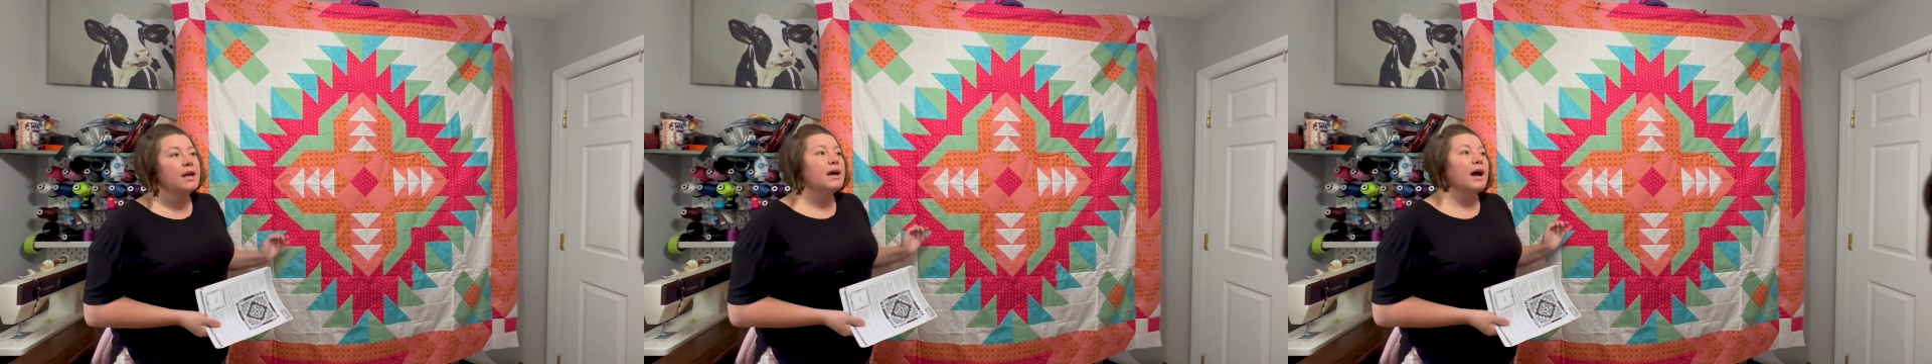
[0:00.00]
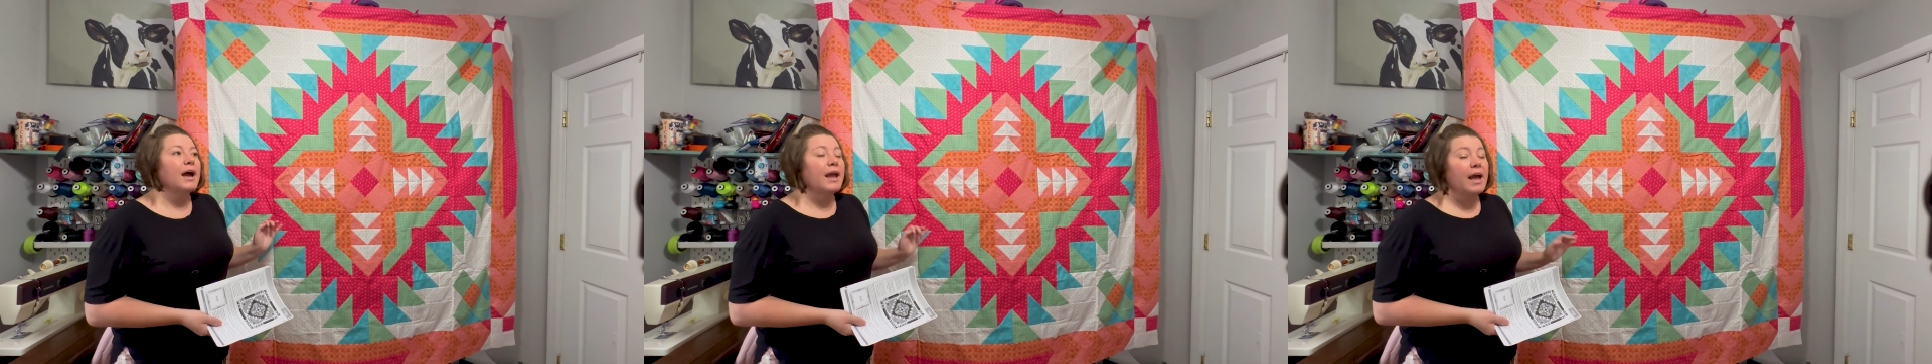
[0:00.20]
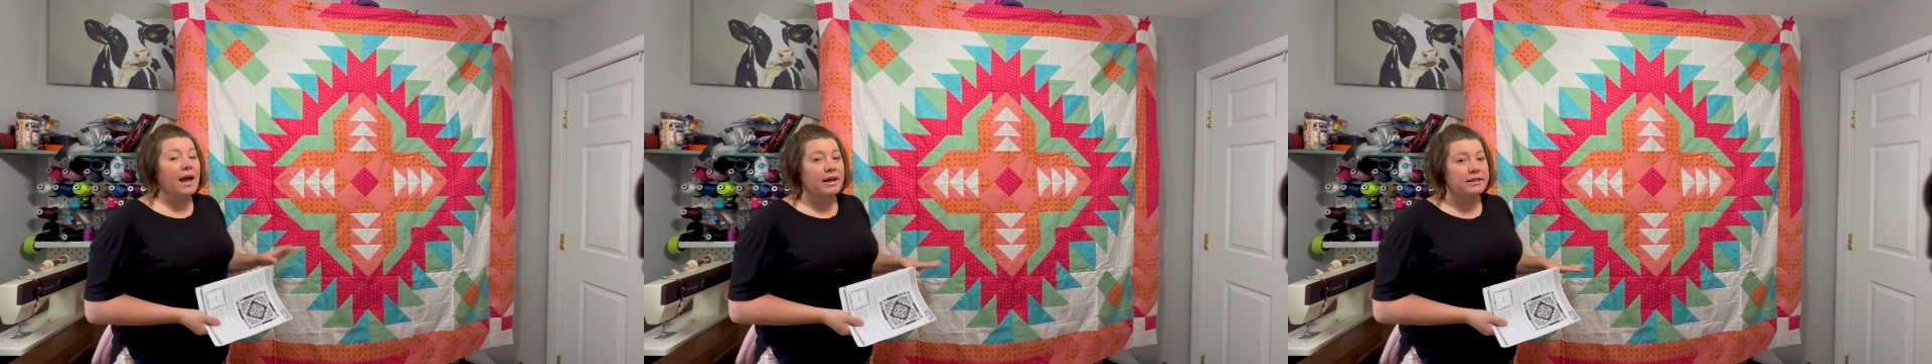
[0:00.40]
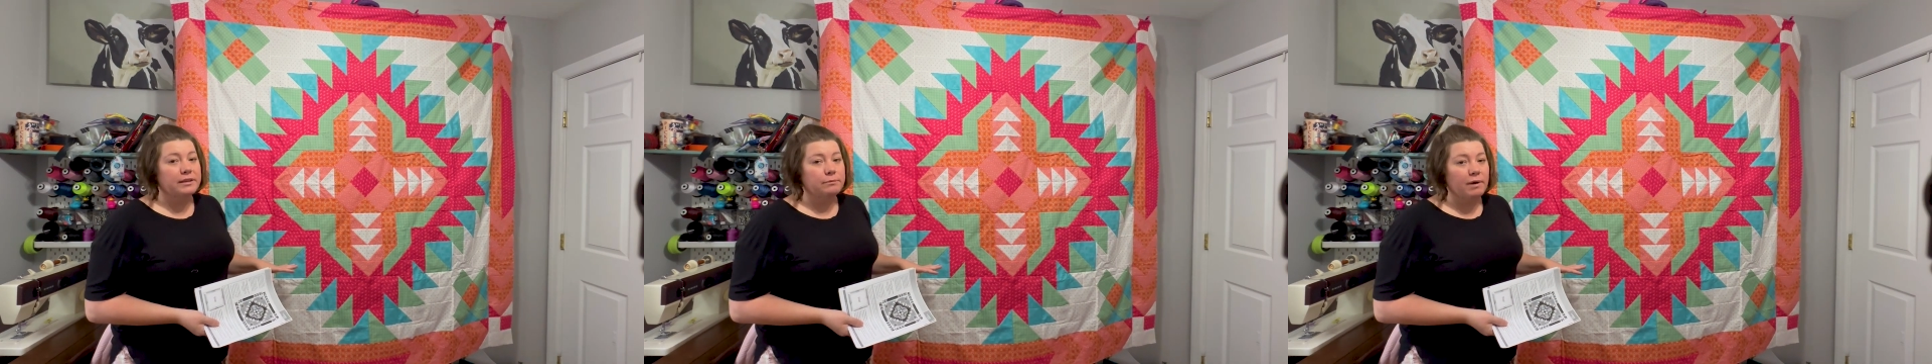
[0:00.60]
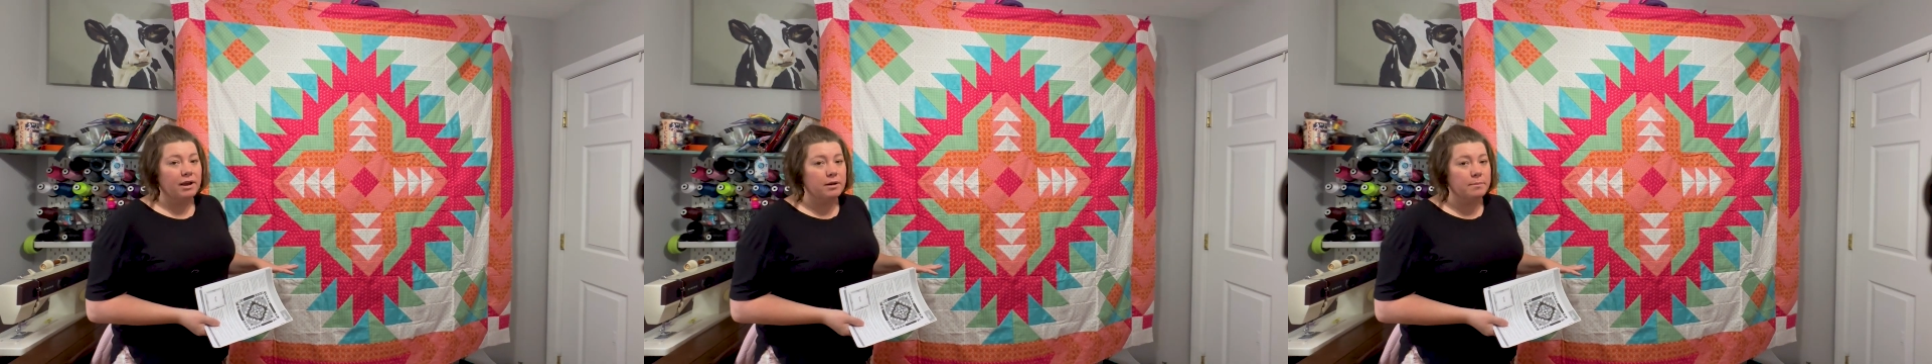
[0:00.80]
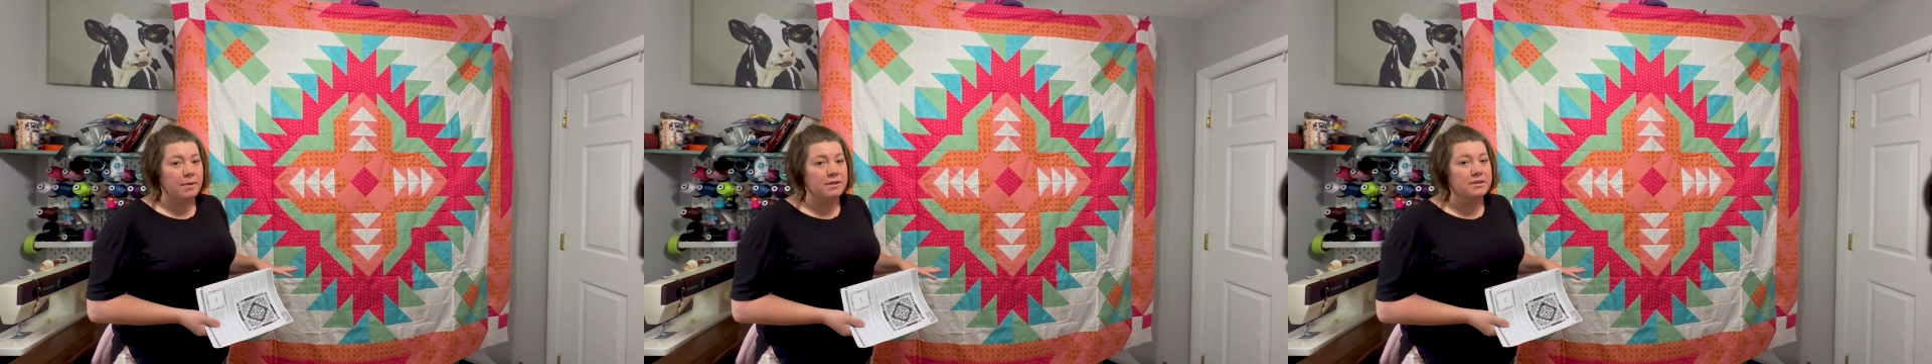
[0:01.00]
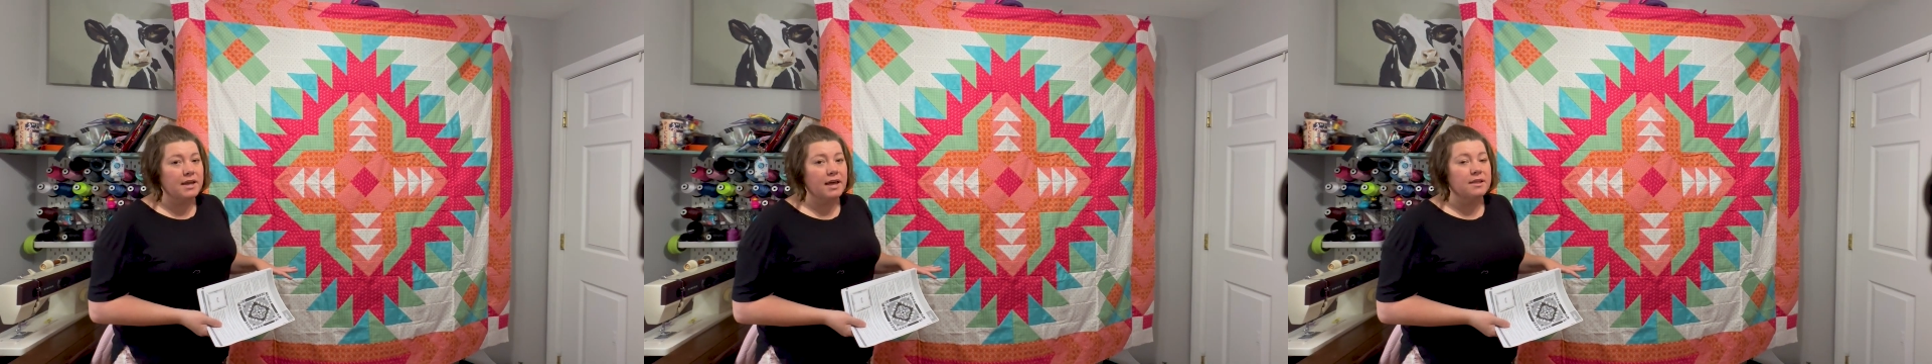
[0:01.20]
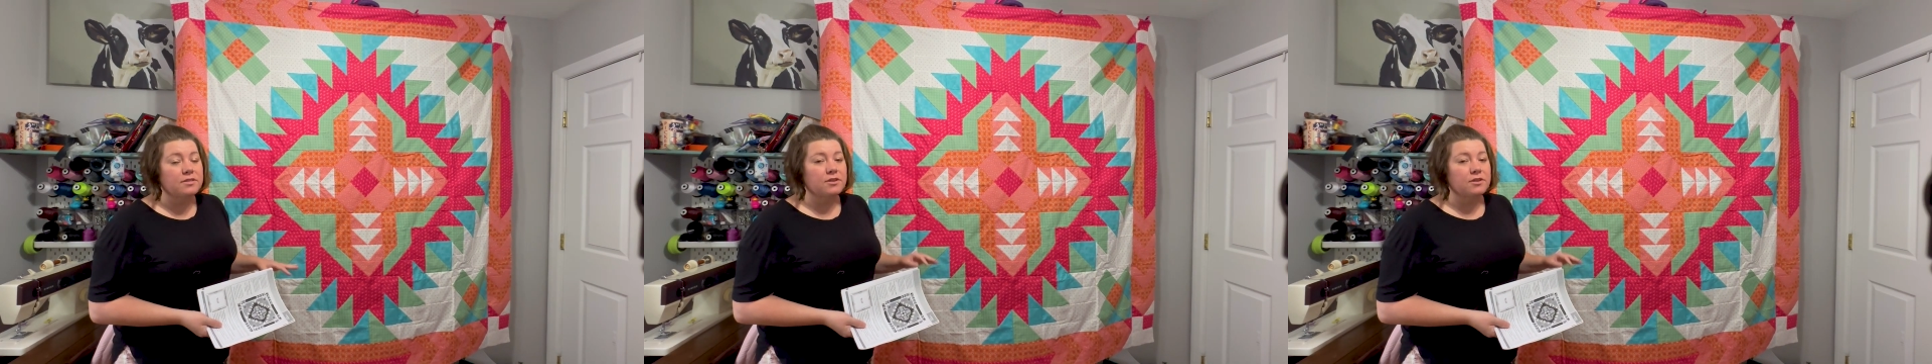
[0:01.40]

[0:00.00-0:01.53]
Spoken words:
I highly recommend that.